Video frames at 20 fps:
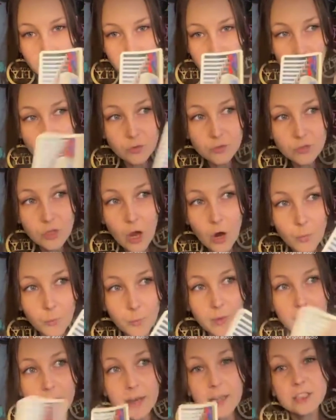lose
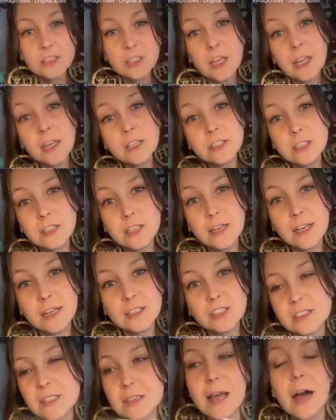hope in it changing
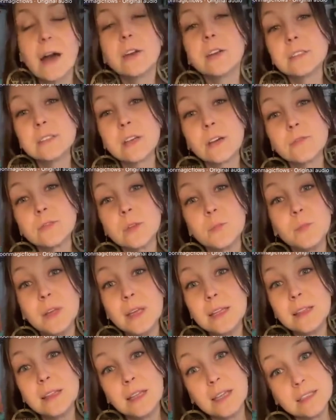and just allow yourself to
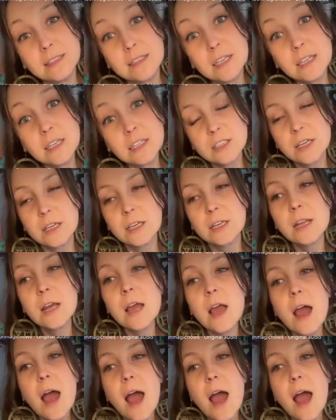be in the addiction.